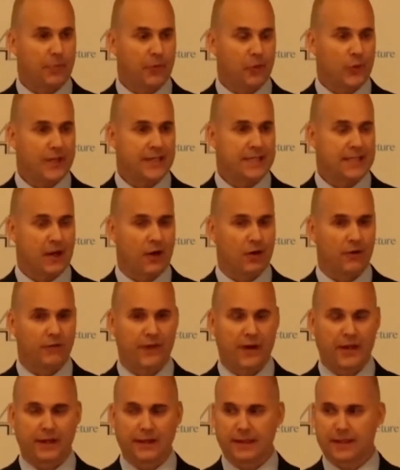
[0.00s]
set up a retail
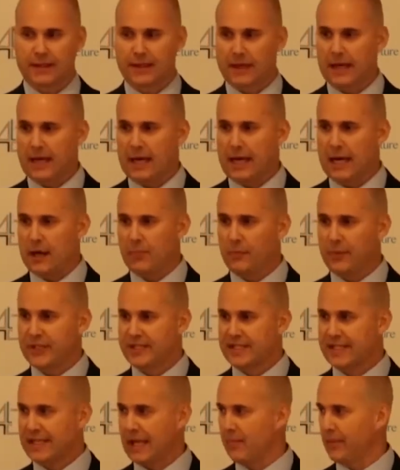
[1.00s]
fund,
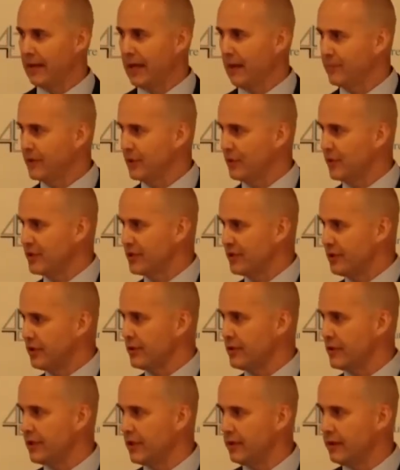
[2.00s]
which is coming up to its
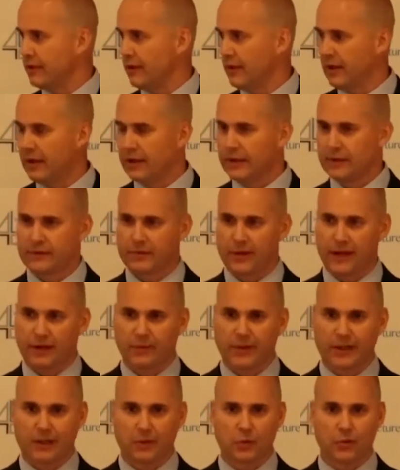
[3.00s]
2-year
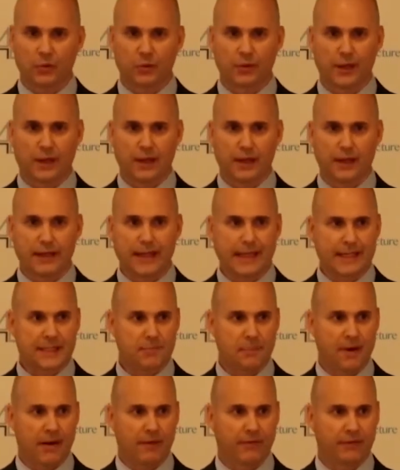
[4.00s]
track record
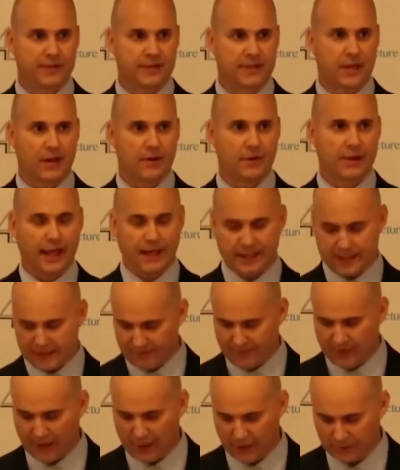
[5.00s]
next month, so that
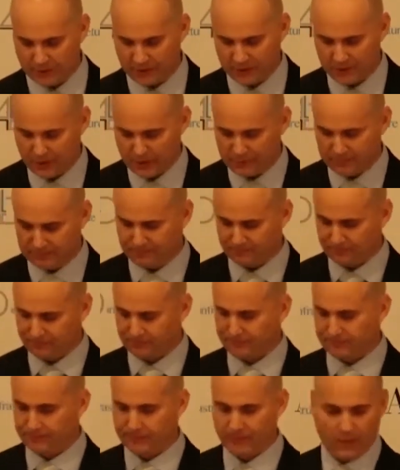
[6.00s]
is available as well.
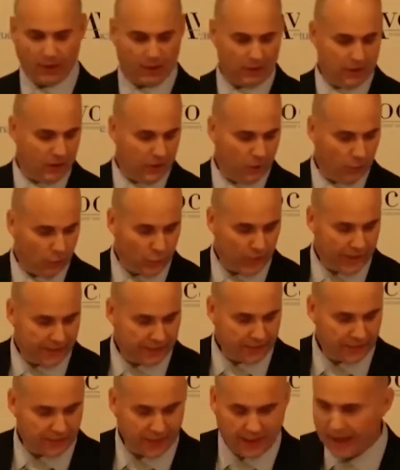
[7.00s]

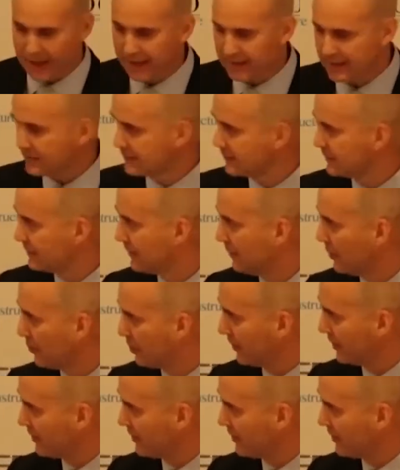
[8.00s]
With that, I